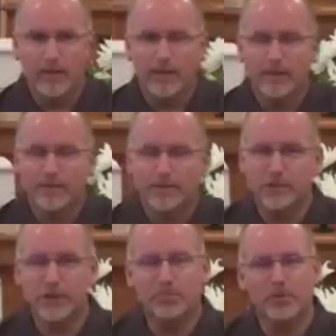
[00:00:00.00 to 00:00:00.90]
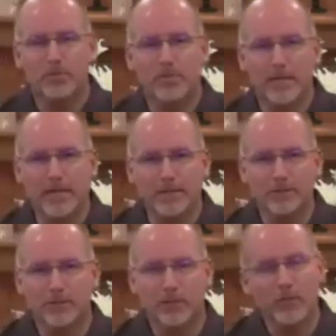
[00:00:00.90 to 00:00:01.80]
simply means
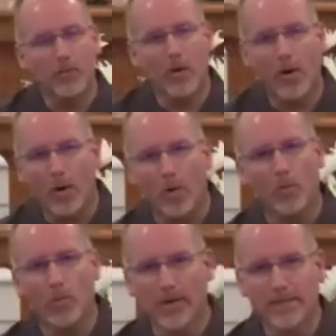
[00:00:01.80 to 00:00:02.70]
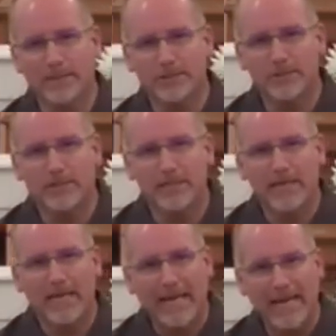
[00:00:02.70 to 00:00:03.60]
we will always
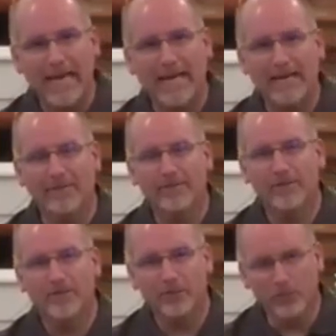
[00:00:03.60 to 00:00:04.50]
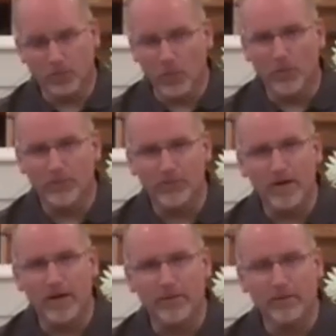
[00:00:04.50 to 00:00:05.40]
have the Word of
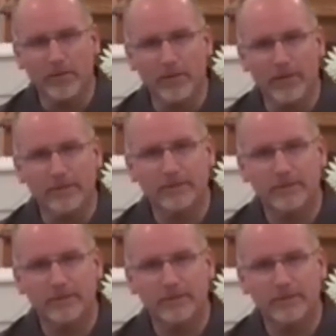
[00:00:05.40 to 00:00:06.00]
God with us.